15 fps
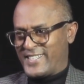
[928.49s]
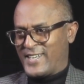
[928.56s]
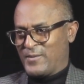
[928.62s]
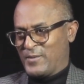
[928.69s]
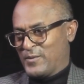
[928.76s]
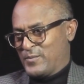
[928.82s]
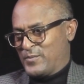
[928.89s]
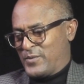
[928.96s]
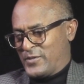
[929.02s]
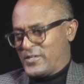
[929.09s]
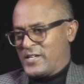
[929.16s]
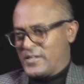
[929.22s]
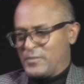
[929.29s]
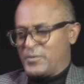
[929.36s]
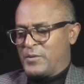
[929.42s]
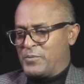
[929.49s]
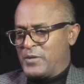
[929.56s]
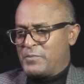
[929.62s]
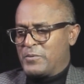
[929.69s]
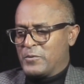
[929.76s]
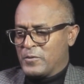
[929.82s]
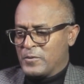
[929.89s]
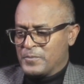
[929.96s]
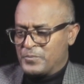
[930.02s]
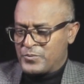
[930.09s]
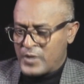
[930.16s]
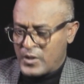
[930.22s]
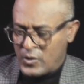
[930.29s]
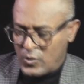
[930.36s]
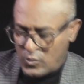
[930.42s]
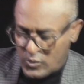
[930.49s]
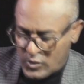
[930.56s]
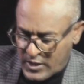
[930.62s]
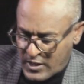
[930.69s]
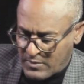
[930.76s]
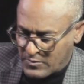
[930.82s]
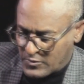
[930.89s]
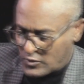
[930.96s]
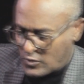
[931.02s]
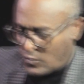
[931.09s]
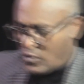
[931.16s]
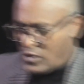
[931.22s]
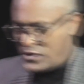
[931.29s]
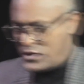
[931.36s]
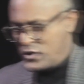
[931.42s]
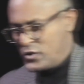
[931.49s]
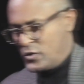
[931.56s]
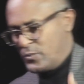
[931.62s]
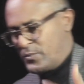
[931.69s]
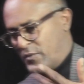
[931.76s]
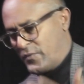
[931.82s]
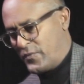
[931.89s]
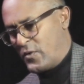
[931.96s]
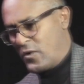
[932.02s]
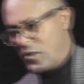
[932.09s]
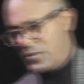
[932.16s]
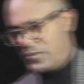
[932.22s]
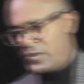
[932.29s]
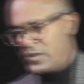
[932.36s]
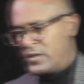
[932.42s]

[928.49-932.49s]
I mean, people who would come to watch you perform